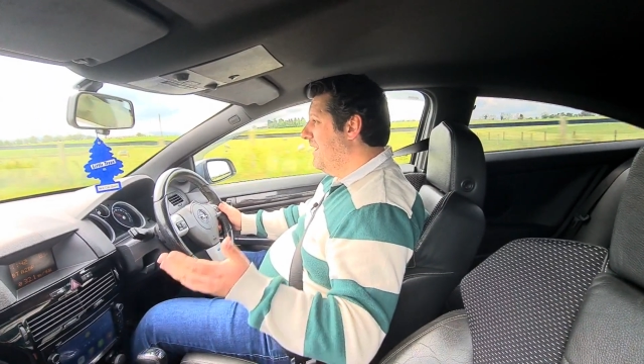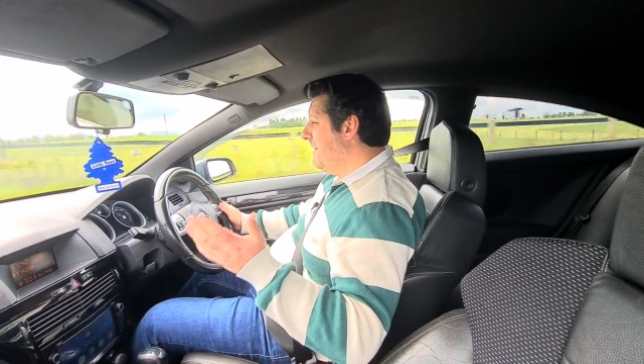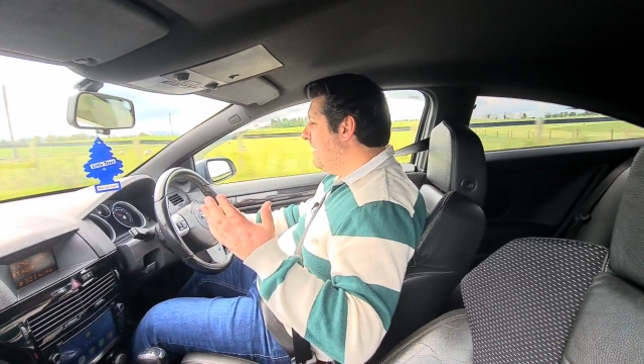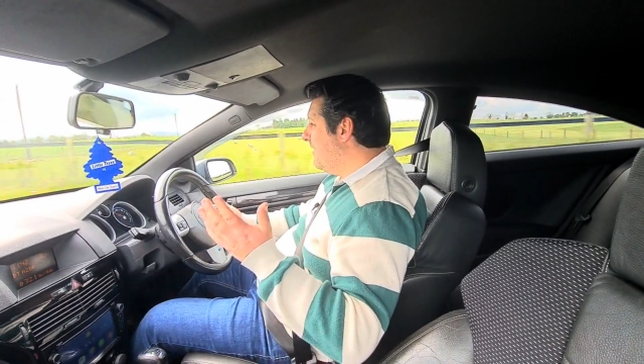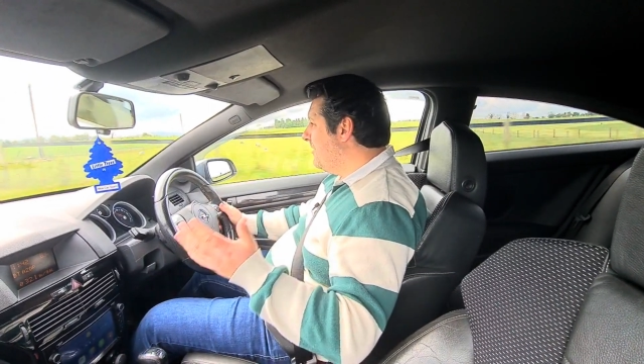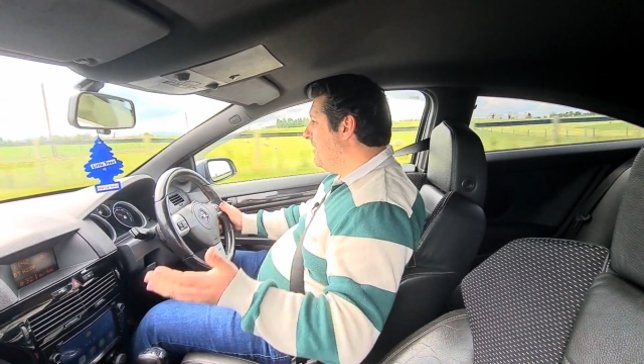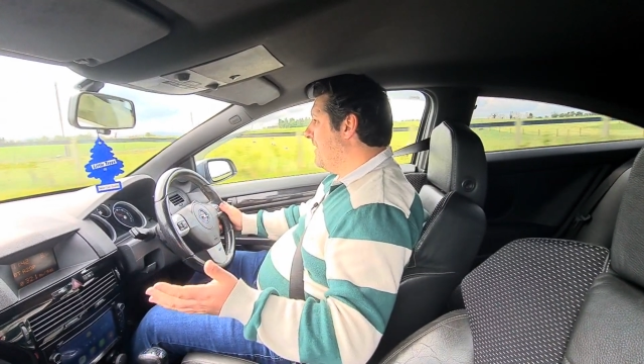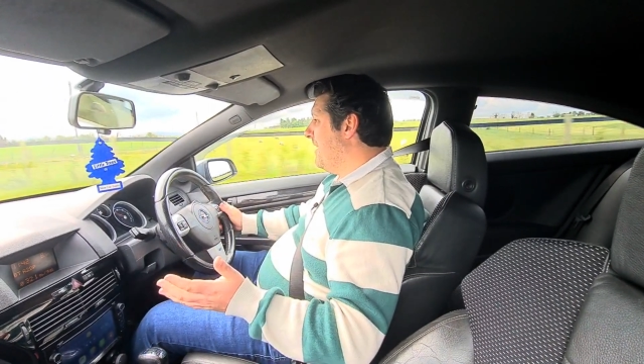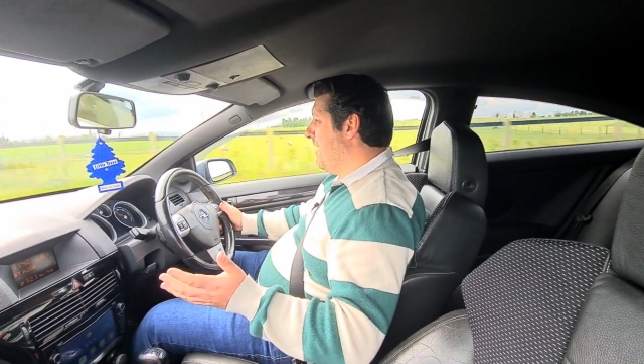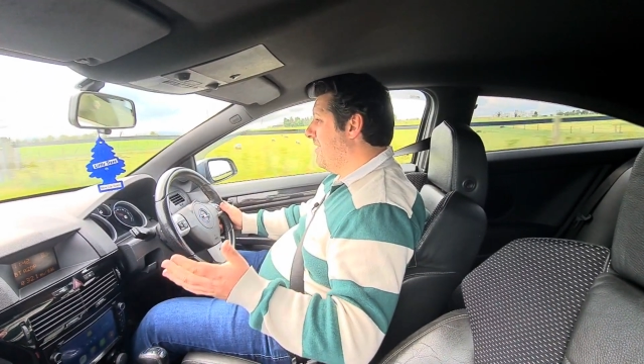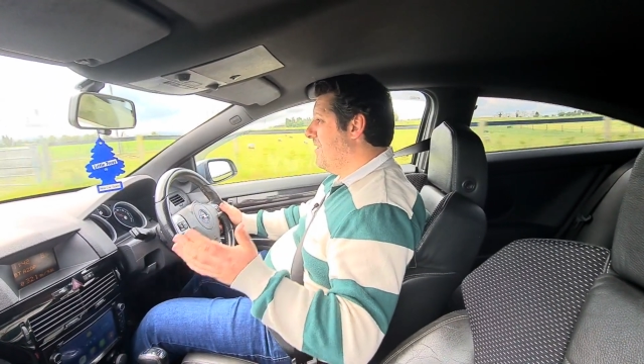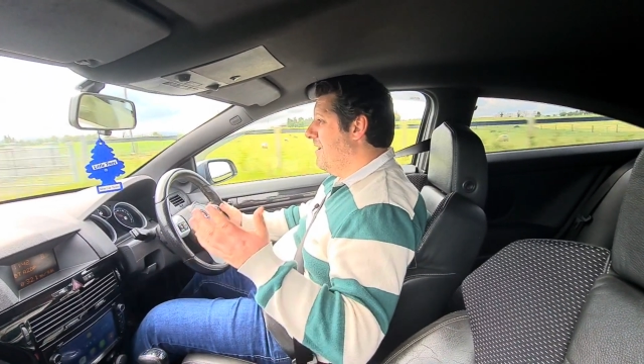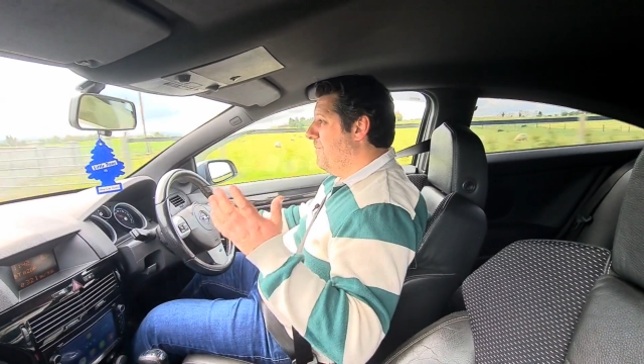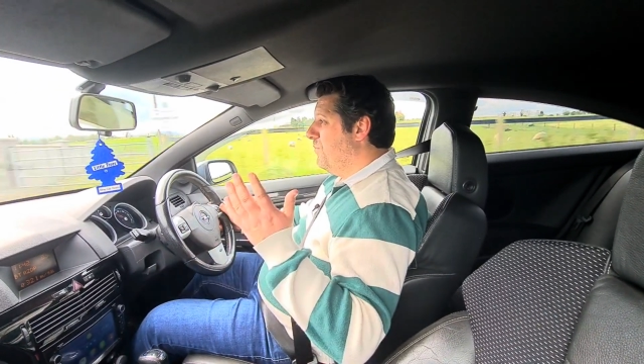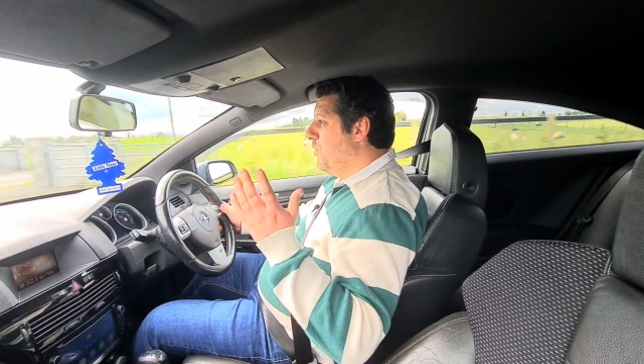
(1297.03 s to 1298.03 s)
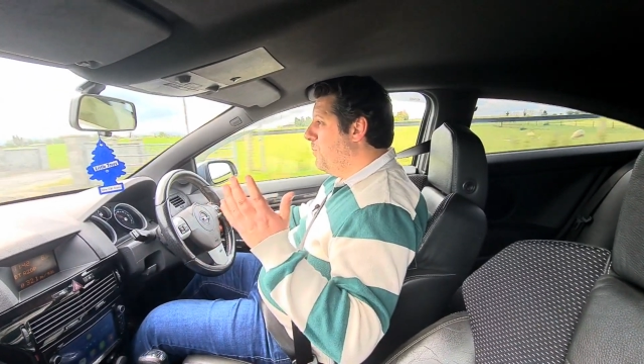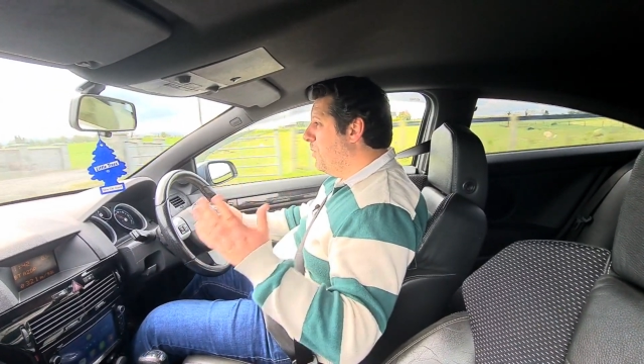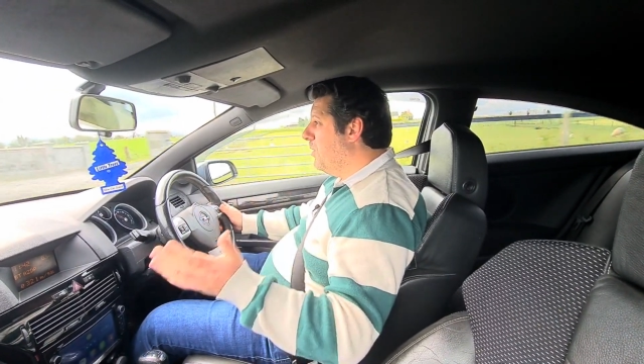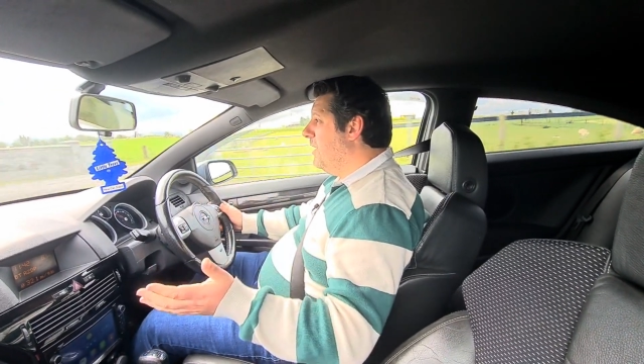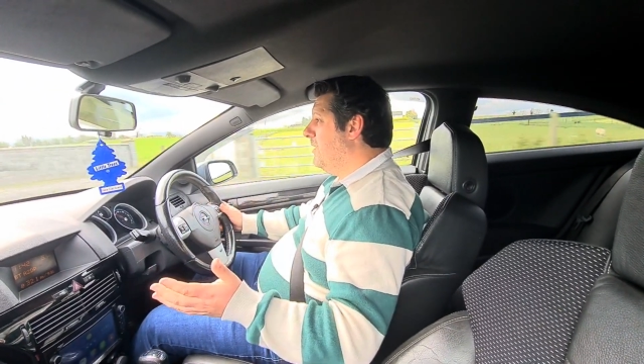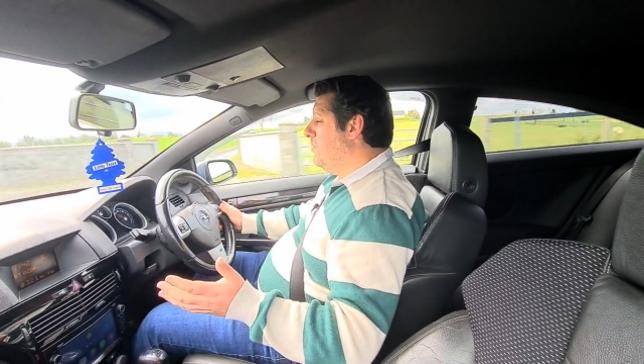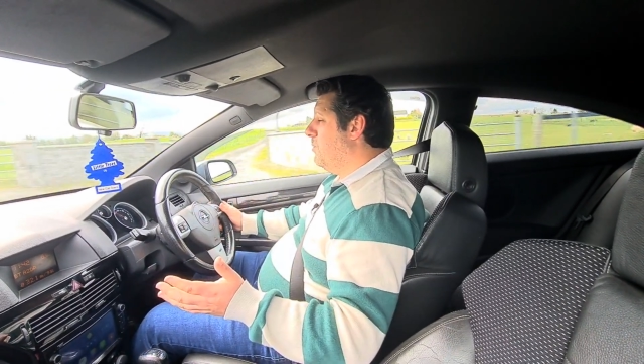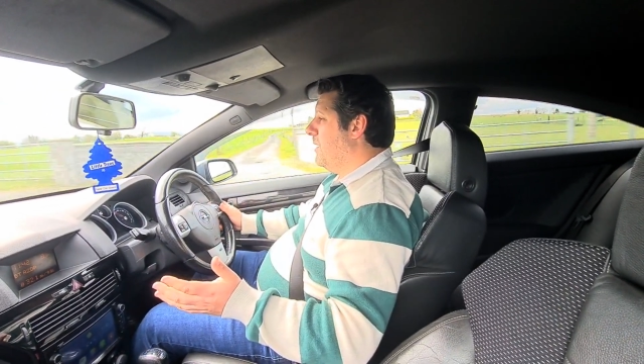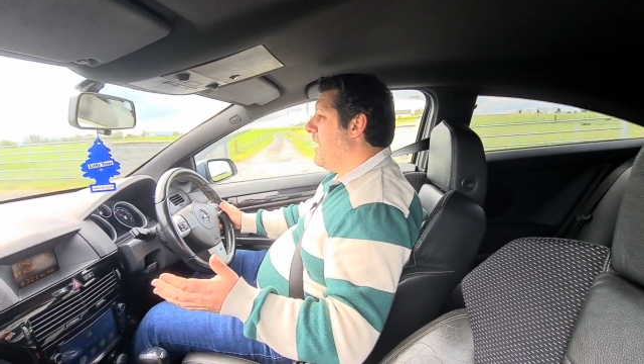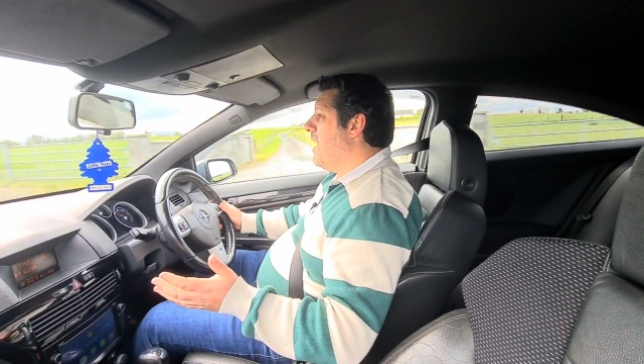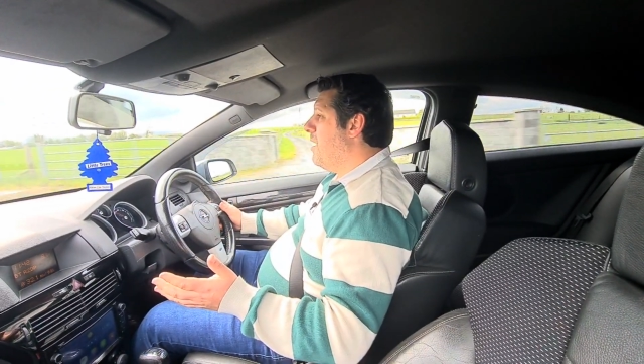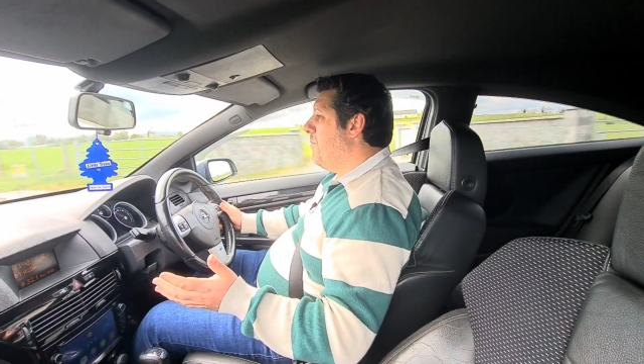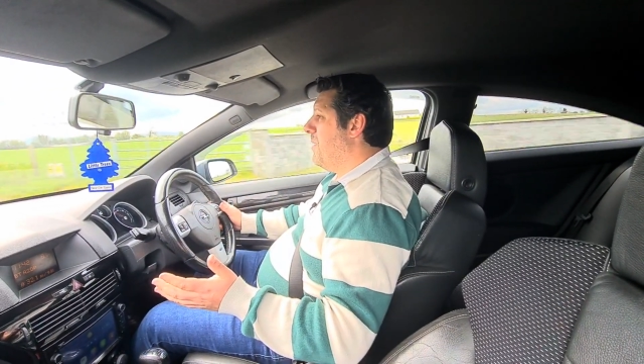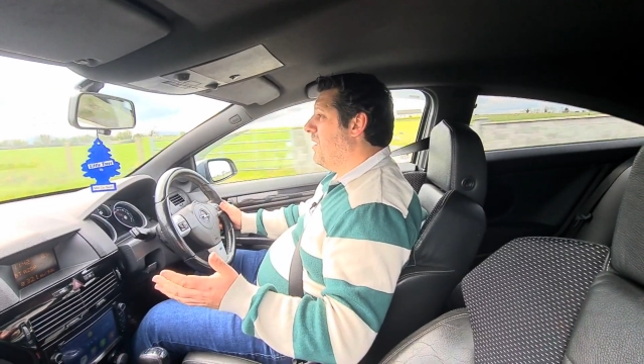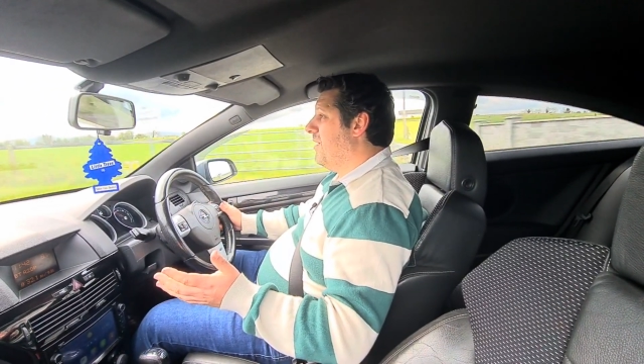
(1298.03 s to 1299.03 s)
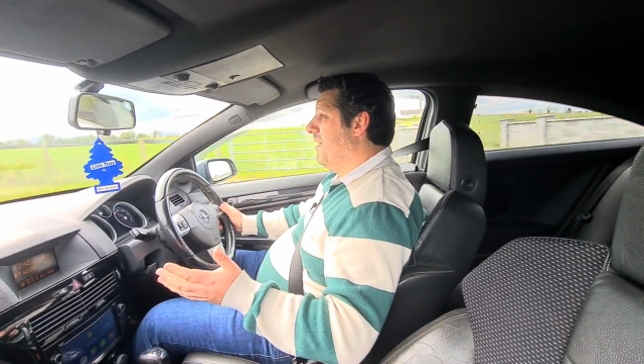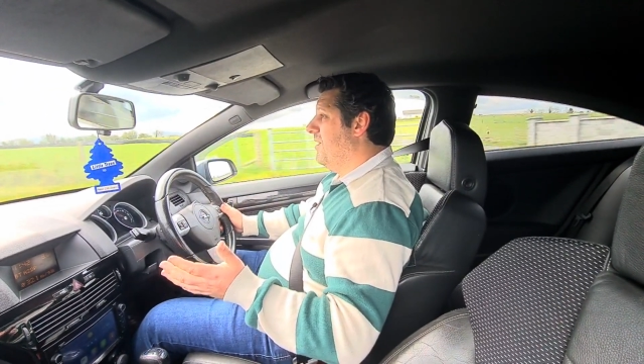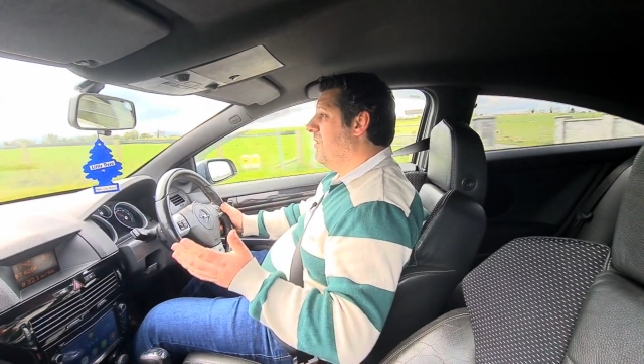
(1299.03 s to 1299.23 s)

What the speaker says: The other thing is, you pull into a car park,